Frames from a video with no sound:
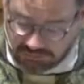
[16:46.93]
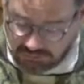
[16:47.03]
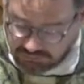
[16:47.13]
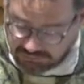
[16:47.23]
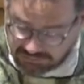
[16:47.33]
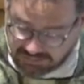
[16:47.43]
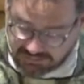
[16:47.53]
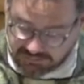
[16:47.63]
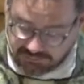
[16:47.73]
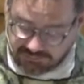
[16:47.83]
own
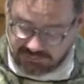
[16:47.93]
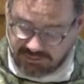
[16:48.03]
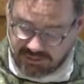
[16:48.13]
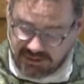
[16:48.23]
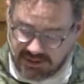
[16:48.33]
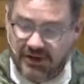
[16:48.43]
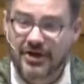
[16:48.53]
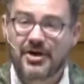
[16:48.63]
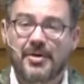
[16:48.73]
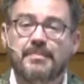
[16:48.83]
desires,
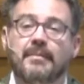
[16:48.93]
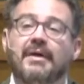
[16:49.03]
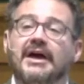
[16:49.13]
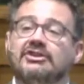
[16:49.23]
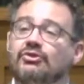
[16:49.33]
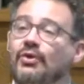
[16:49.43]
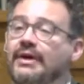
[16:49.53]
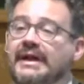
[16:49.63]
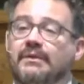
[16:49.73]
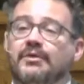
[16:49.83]
but by
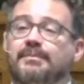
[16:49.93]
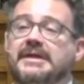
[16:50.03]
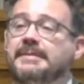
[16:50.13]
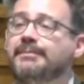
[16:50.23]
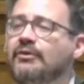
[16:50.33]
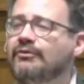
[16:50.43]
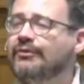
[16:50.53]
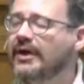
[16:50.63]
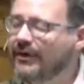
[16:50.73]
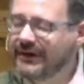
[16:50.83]
joining with people
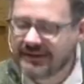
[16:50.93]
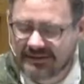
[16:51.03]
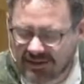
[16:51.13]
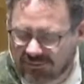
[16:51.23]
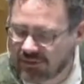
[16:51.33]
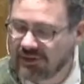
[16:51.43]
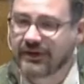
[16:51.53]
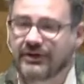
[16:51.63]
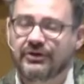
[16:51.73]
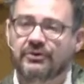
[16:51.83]
very different than
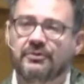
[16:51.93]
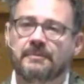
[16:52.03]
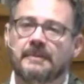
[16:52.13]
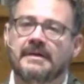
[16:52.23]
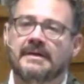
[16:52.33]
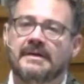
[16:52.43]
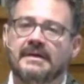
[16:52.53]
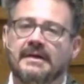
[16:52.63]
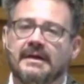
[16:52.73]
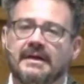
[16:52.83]
you
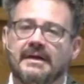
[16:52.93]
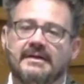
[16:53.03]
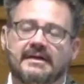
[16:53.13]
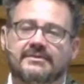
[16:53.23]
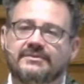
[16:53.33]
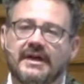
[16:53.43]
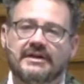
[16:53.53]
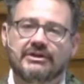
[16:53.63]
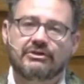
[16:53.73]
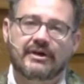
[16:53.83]
and
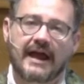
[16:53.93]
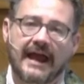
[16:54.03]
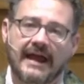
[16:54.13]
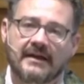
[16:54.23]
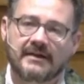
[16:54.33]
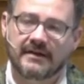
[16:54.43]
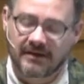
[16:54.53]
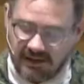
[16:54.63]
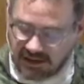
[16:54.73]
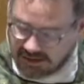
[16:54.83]
extending your hand
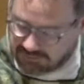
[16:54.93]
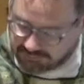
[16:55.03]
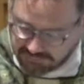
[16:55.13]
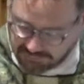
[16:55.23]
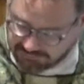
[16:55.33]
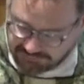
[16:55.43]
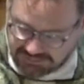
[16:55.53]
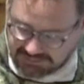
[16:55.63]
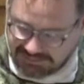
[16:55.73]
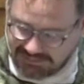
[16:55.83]
in love,
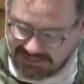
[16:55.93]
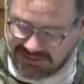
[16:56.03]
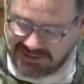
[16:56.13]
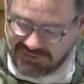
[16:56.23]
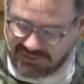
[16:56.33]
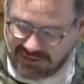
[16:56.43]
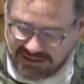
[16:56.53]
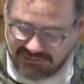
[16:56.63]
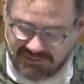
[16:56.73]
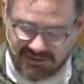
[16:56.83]
mercy,
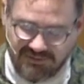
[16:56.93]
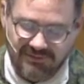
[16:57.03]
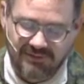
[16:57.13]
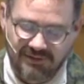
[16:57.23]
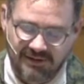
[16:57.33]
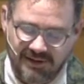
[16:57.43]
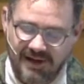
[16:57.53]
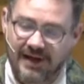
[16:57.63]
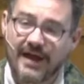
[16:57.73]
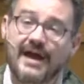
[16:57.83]
forgiveness,
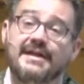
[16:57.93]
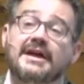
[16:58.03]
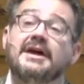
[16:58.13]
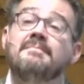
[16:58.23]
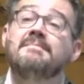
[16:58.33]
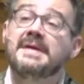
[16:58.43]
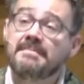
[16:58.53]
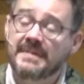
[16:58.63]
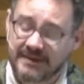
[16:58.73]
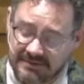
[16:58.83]
and the commitment